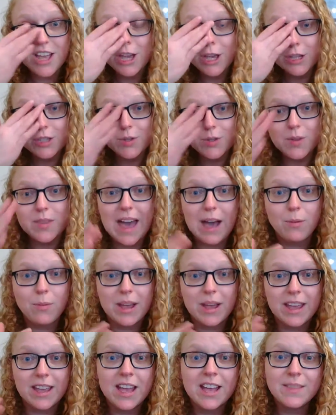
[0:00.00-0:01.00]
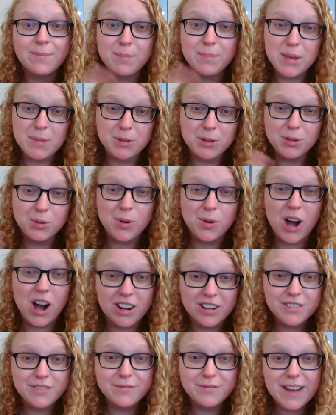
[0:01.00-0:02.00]
So that way people who
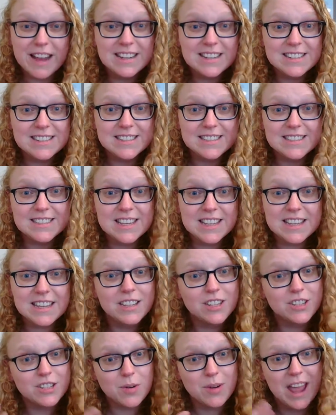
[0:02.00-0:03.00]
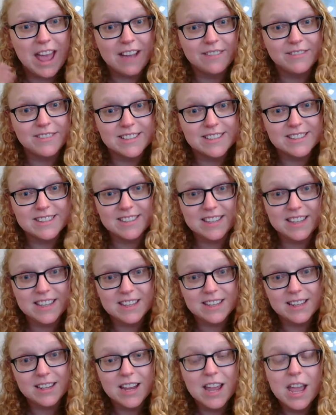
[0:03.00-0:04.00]
aren't ready to see it don't have to see
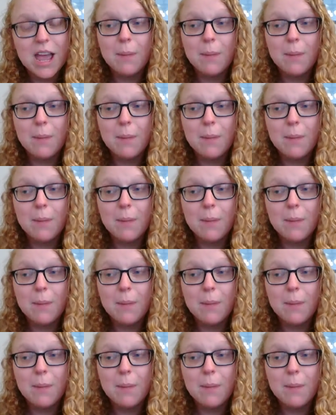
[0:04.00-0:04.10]
it,